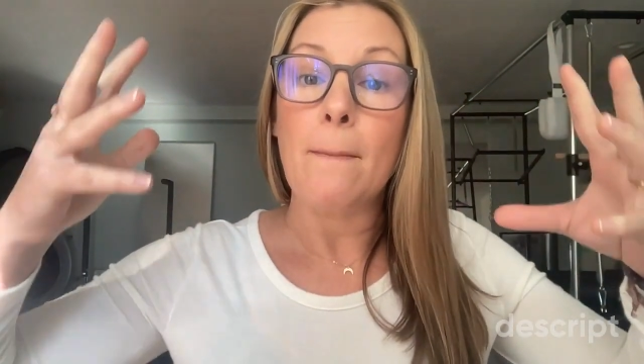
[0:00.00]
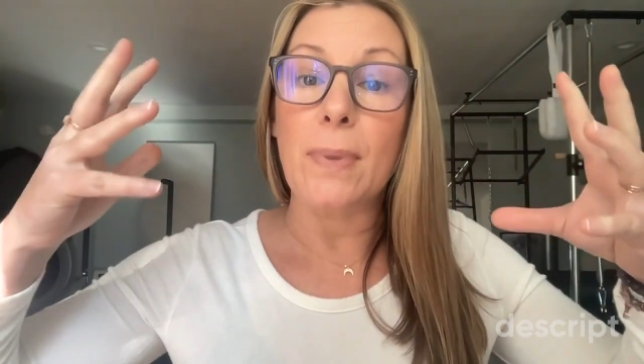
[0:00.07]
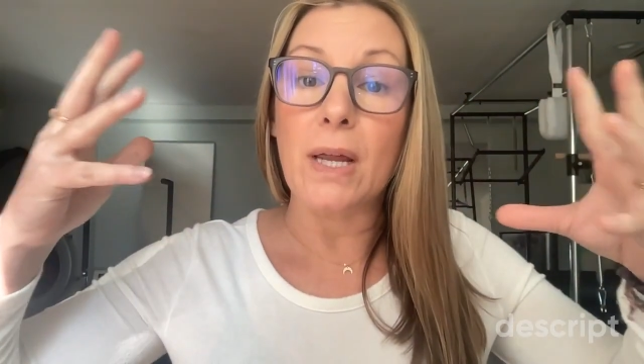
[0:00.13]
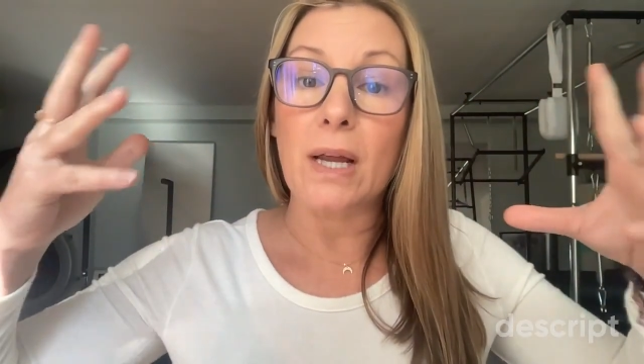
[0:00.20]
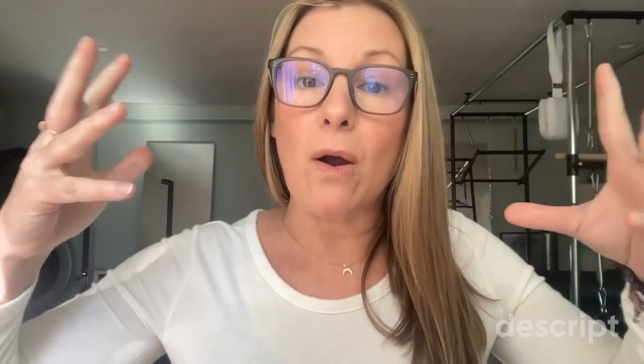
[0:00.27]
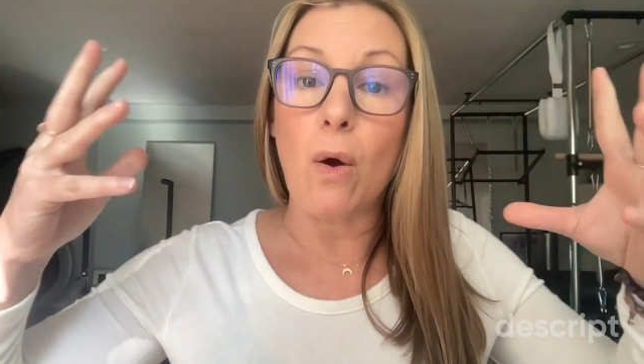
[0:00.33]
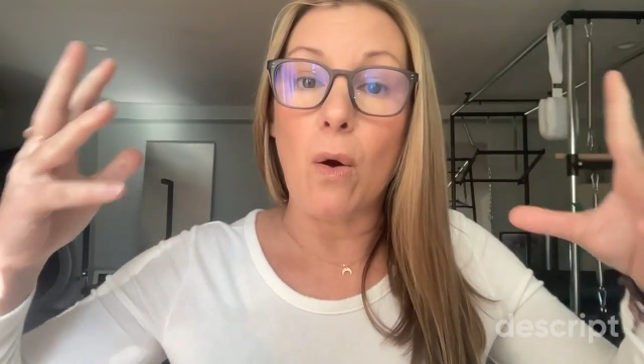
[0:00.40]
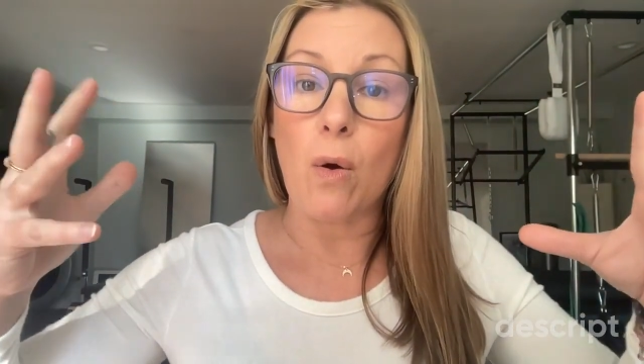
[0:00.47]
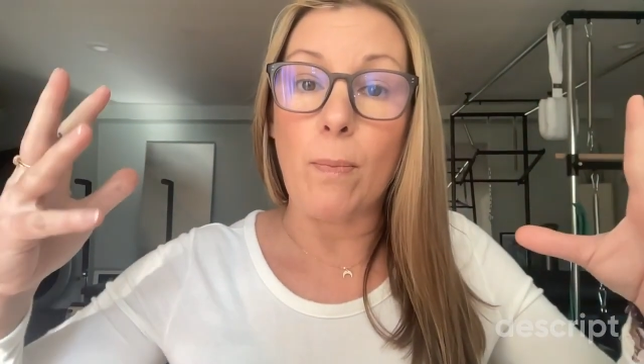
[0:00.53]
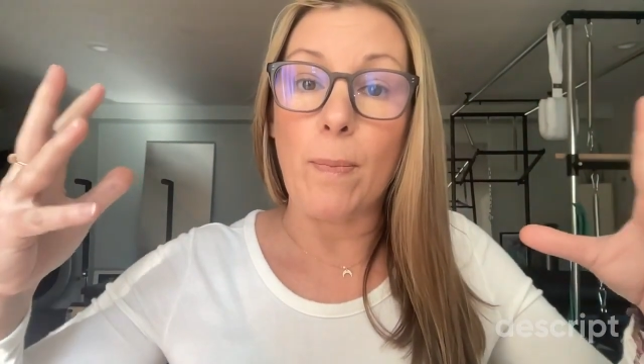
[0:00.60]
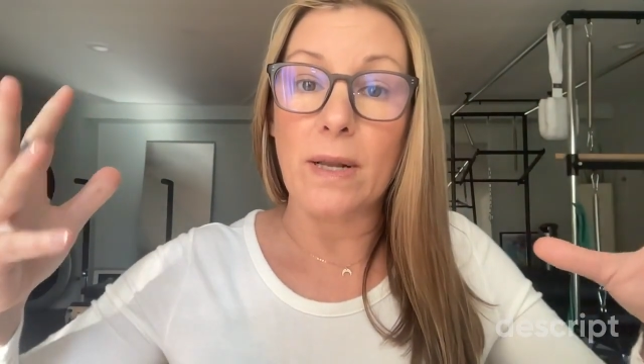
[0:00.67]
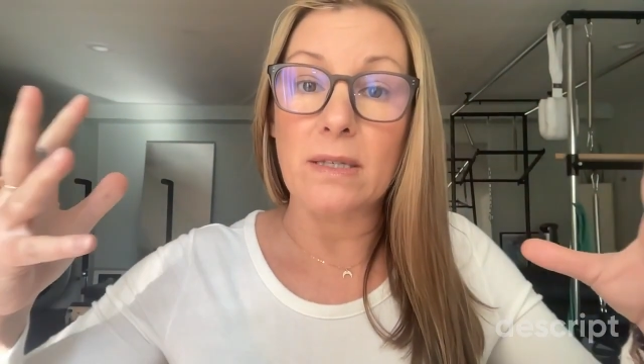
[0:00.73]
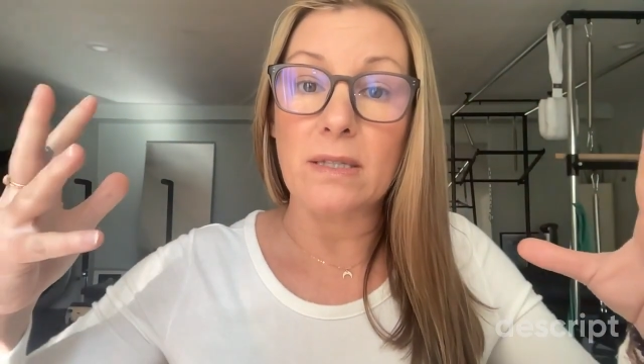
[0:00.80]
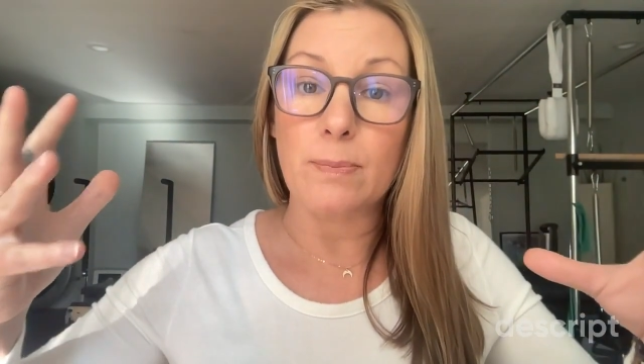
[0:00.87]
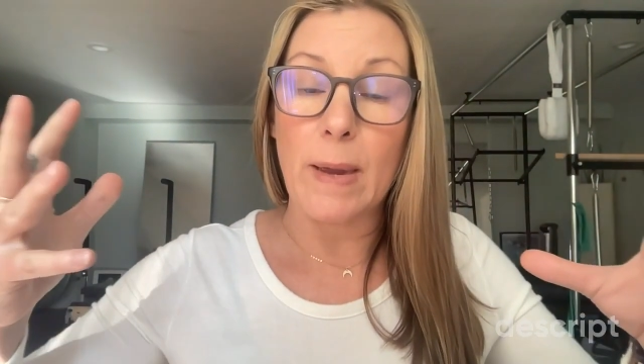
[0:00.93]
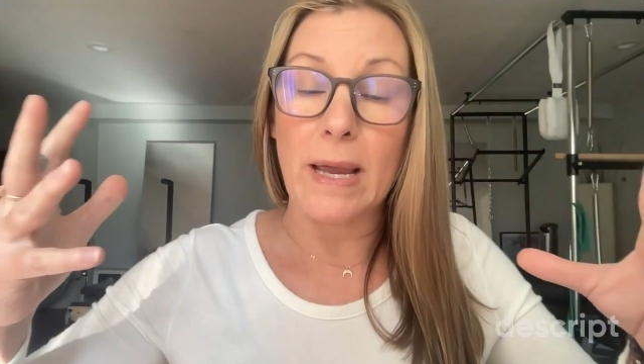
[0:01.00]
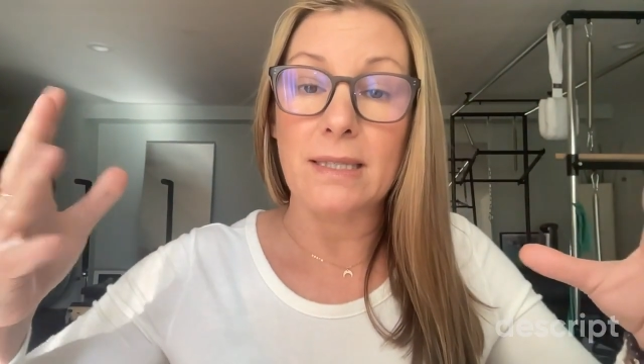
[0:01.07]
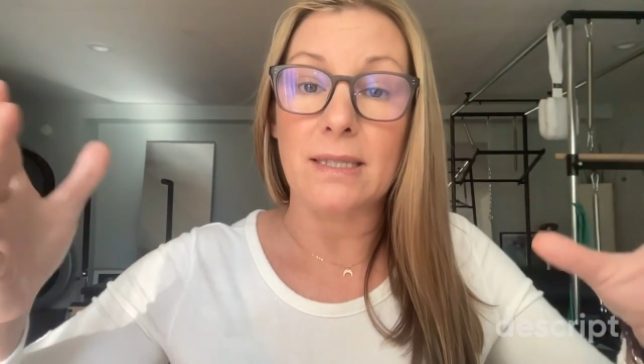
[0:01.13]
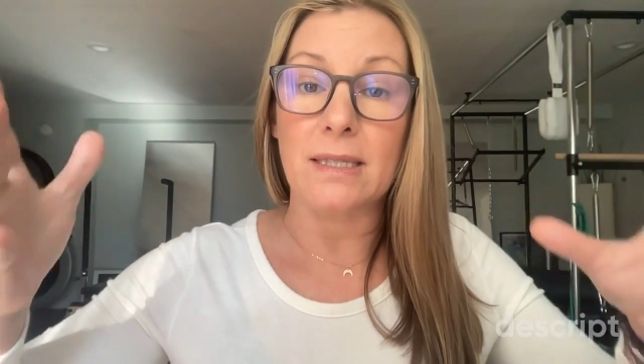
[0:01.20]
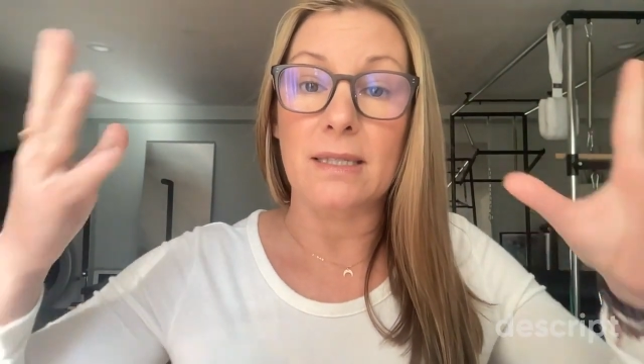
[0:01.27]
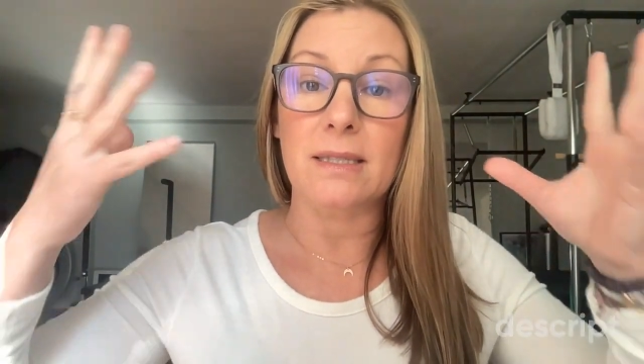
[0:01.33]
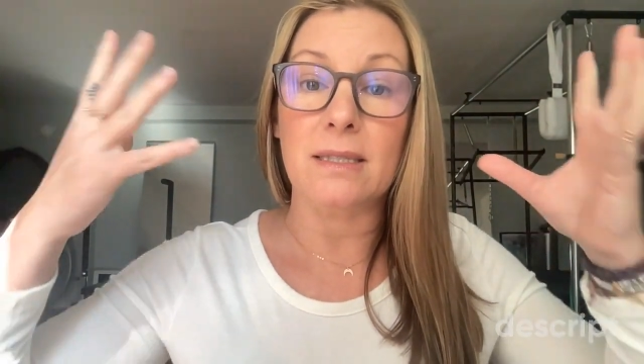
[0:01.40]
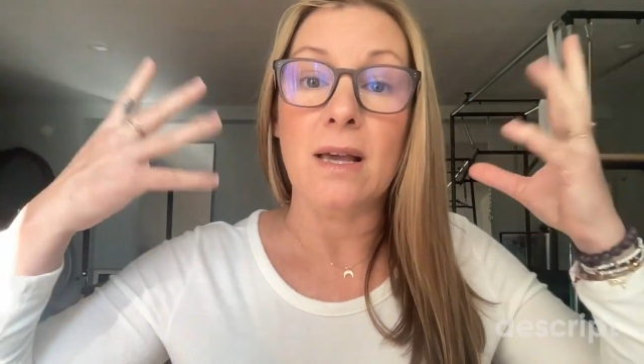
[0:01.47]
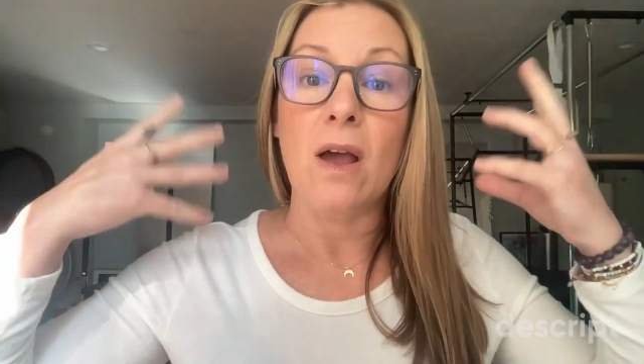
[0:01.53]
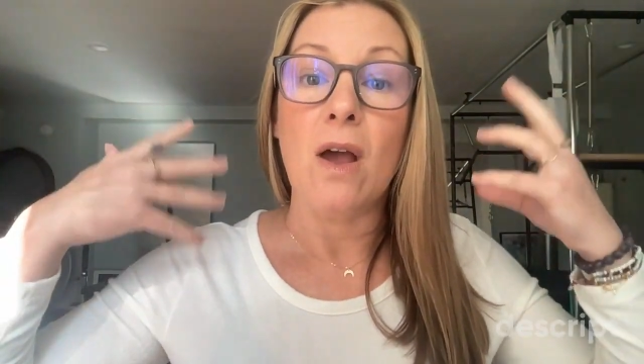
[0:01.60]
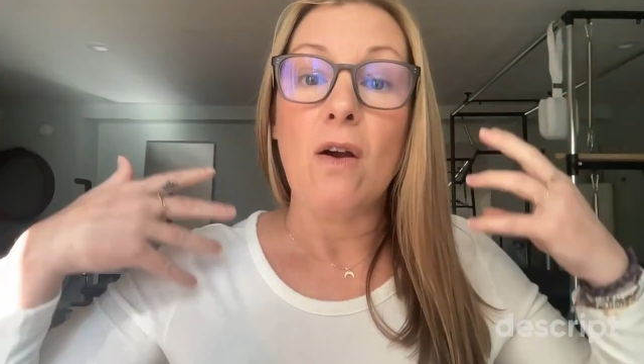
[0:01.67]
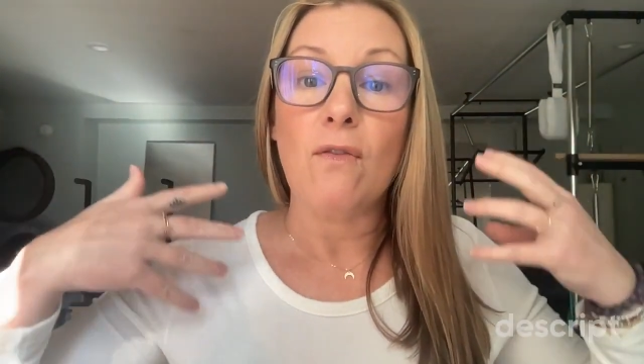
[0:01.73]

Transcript: big open spaces